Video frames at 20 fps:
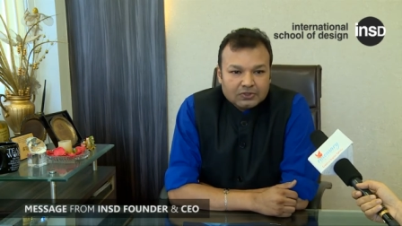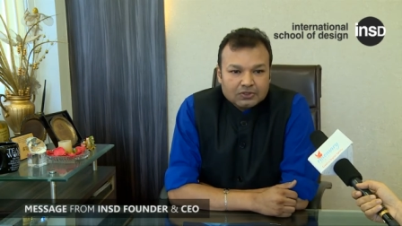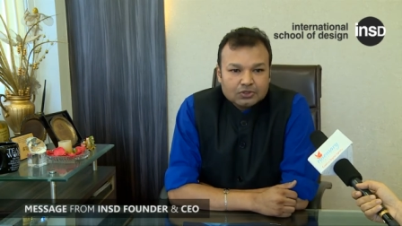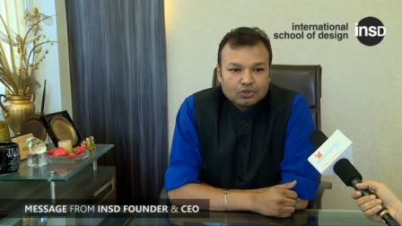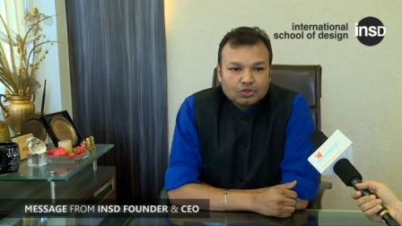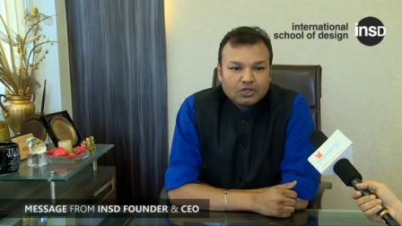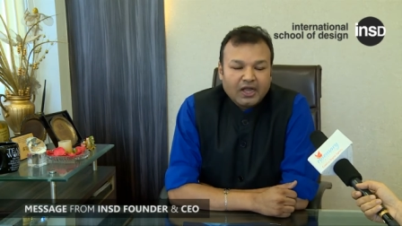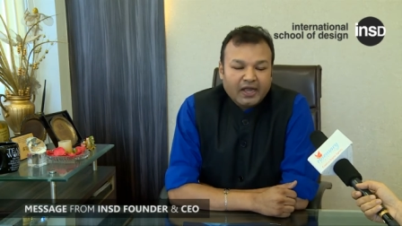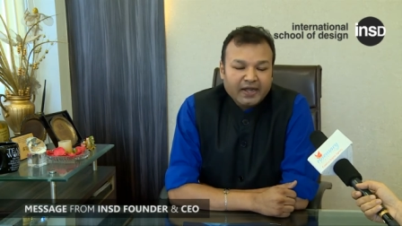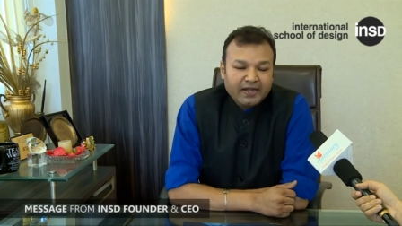
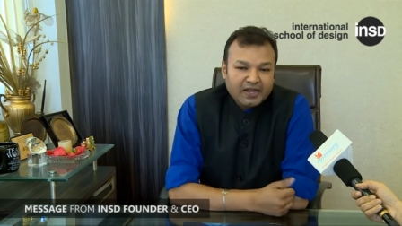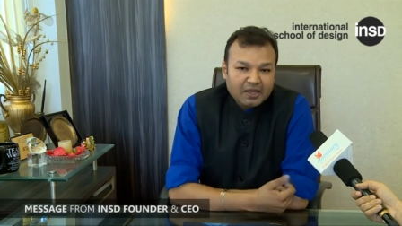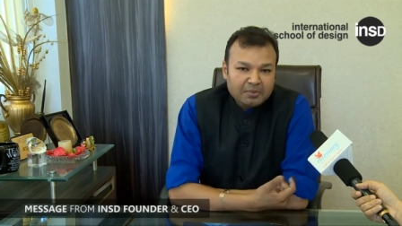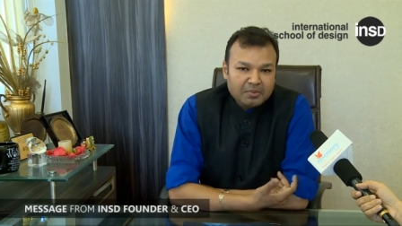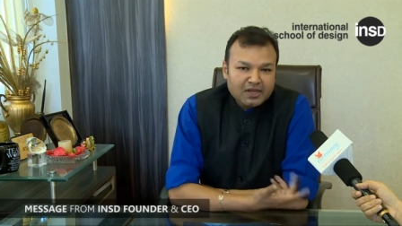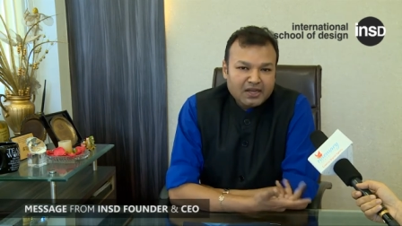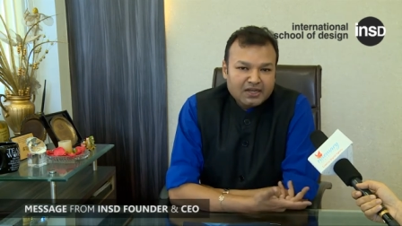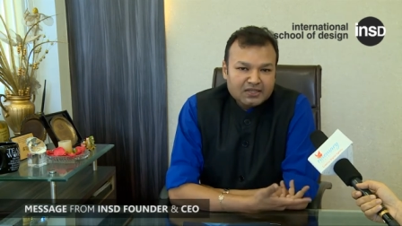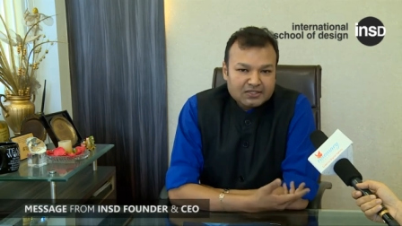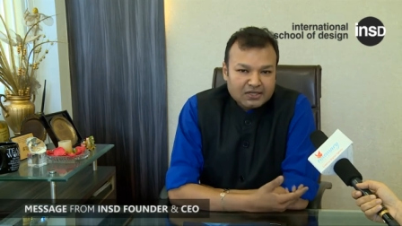so the idea
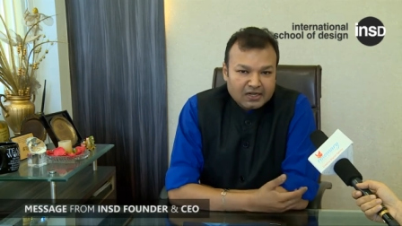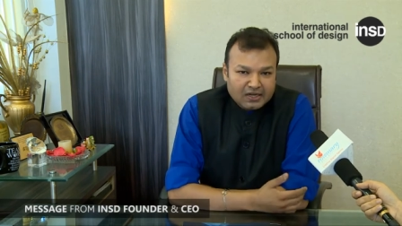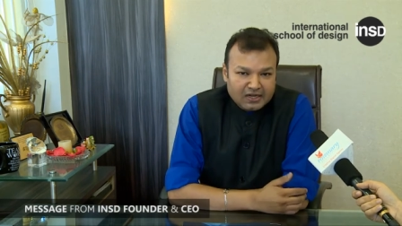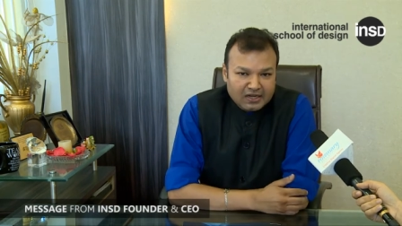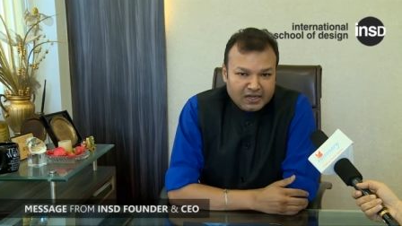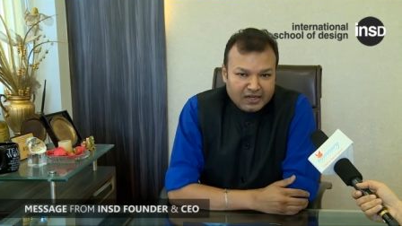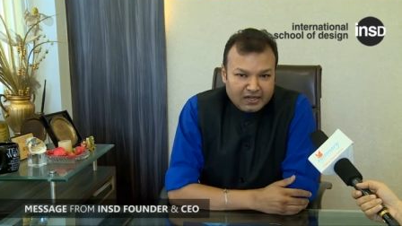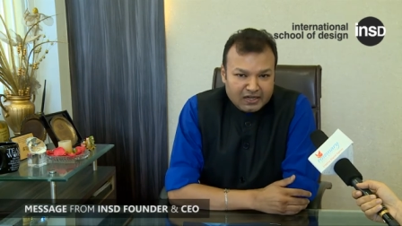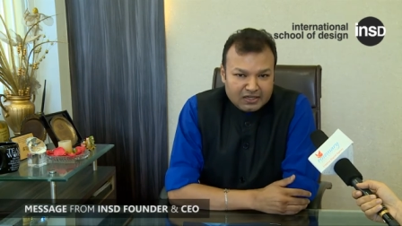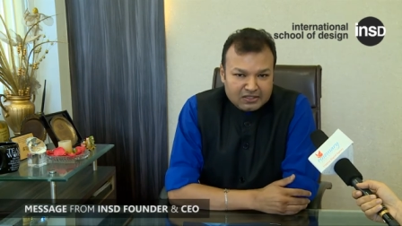behind
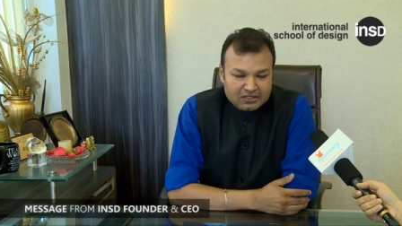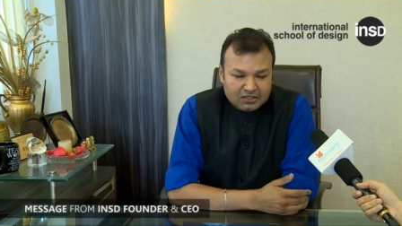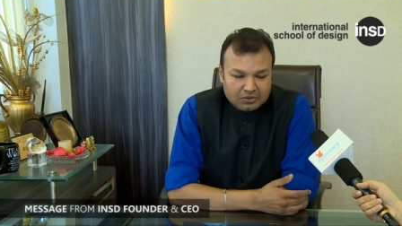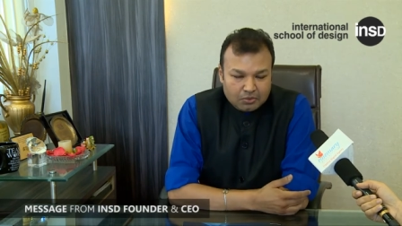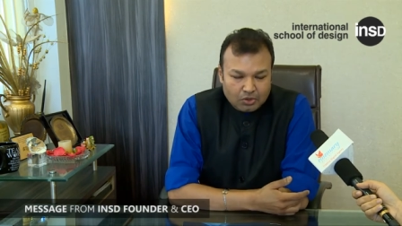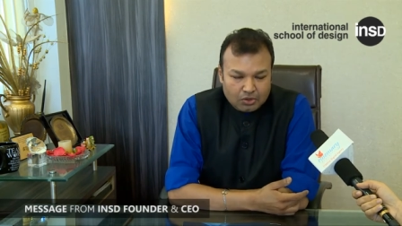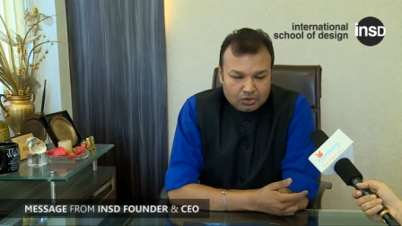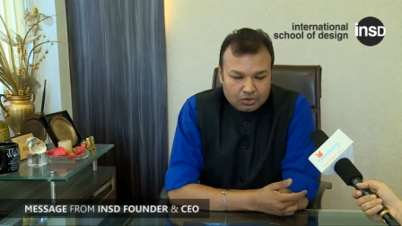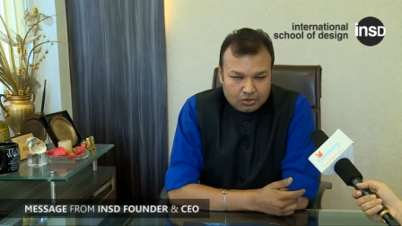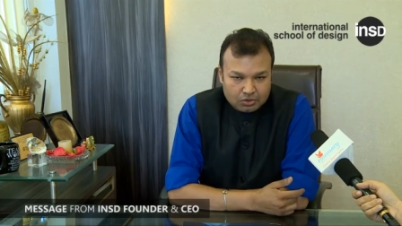starting
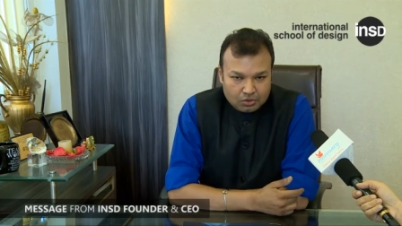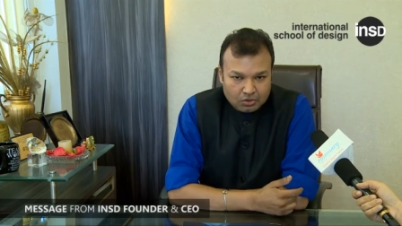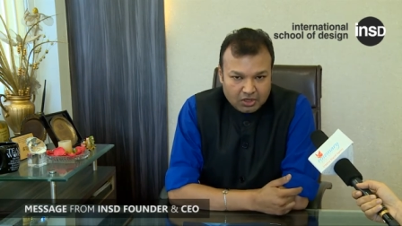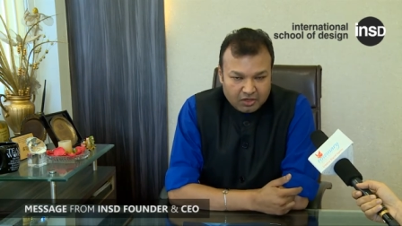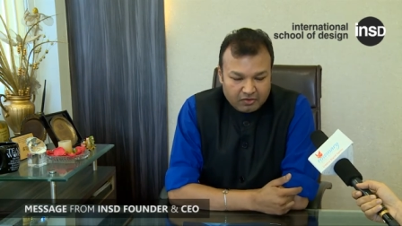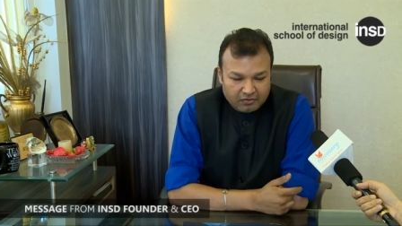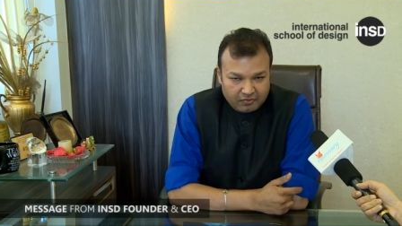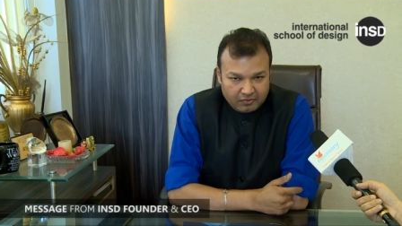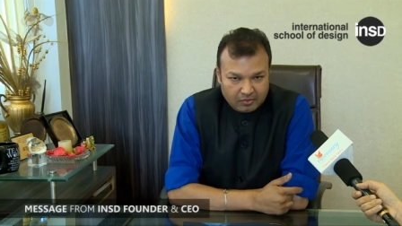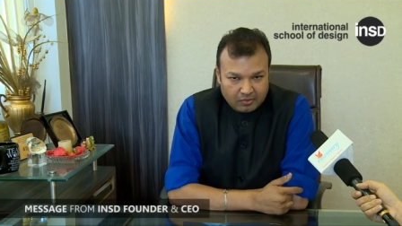INSD was to
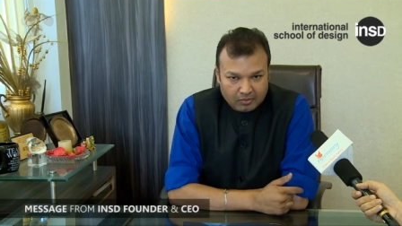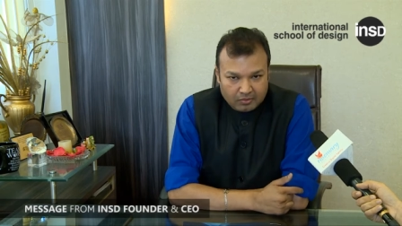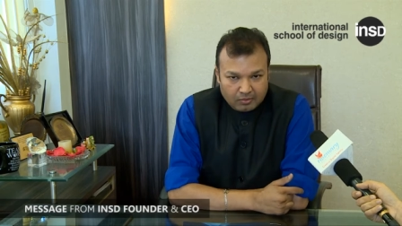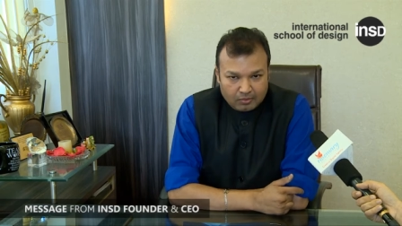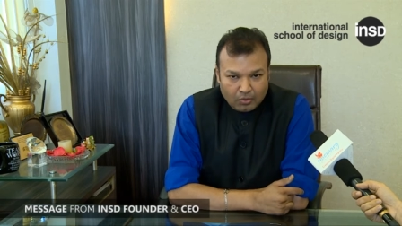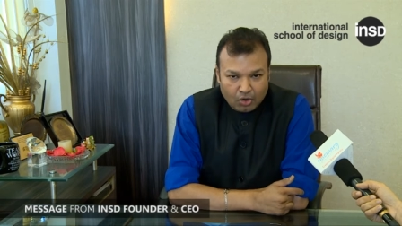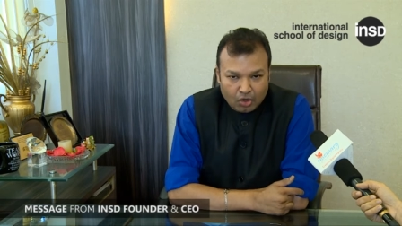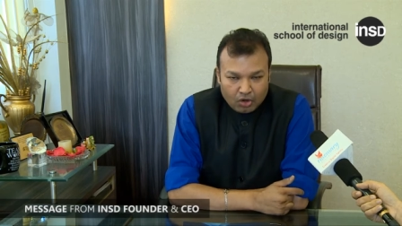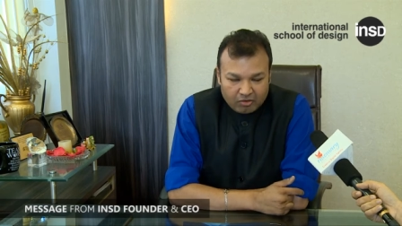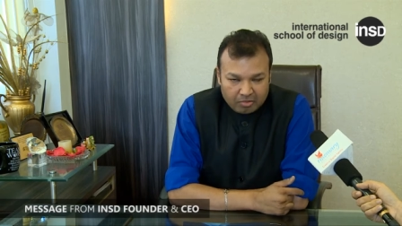give
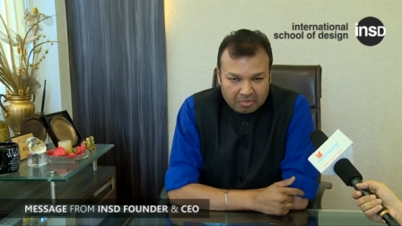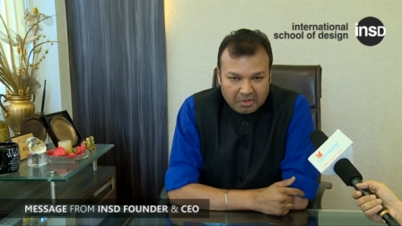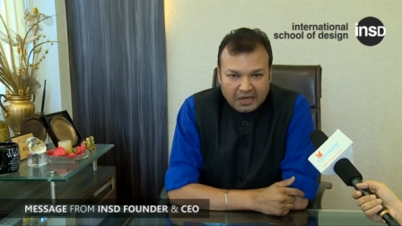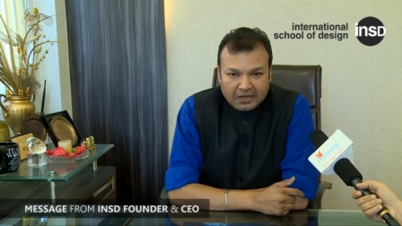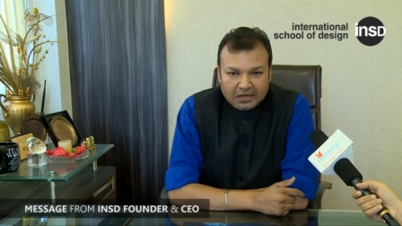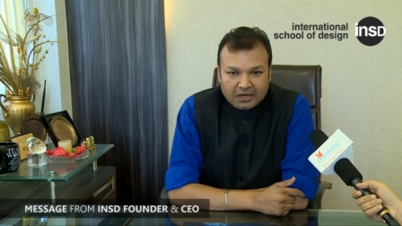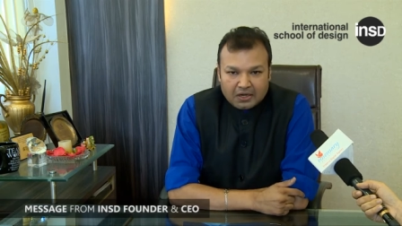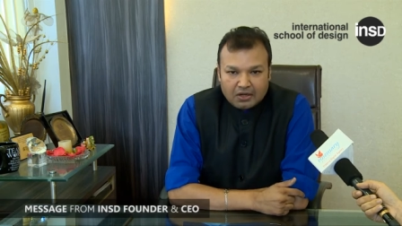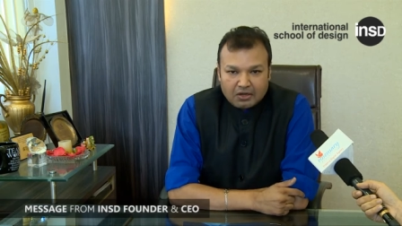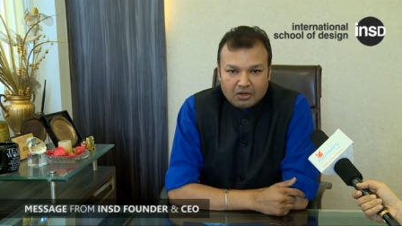more of
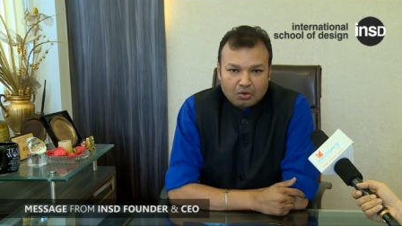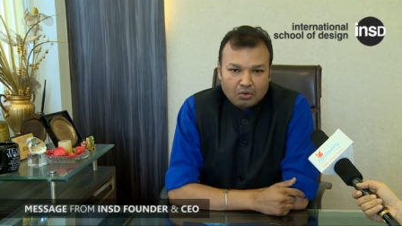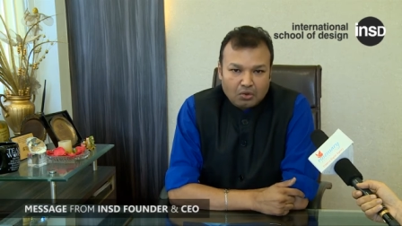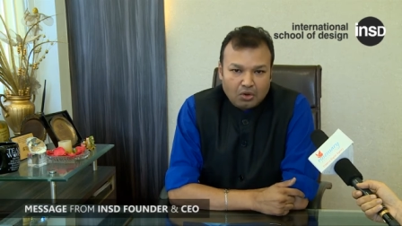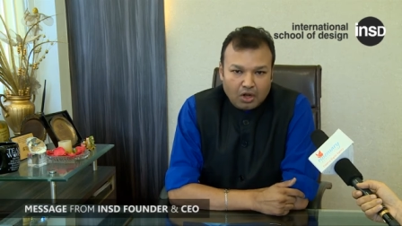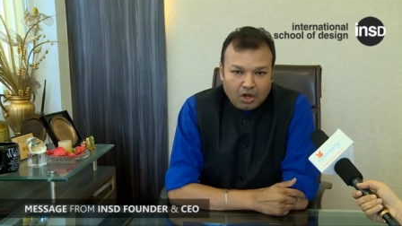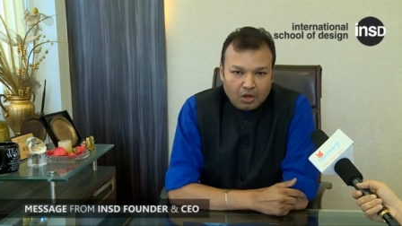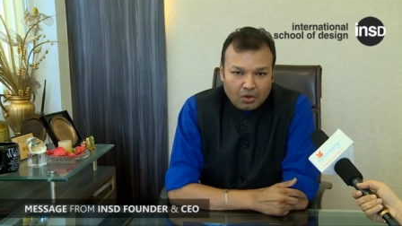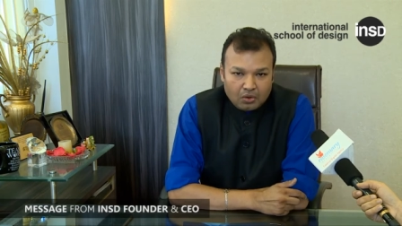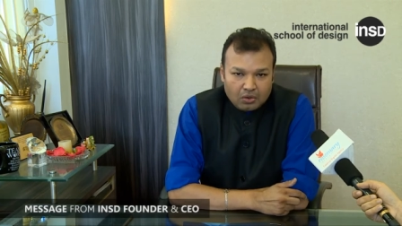practical
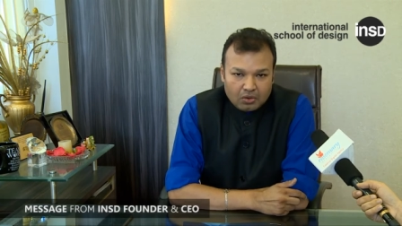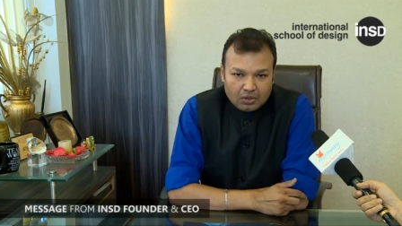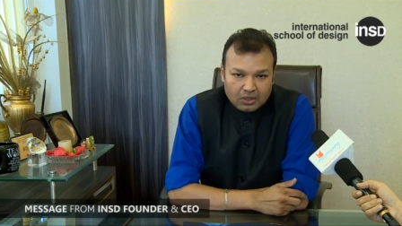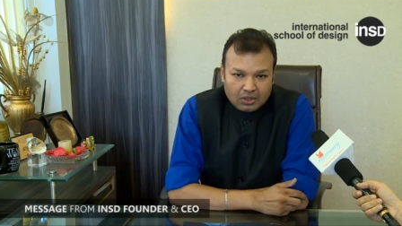know-how,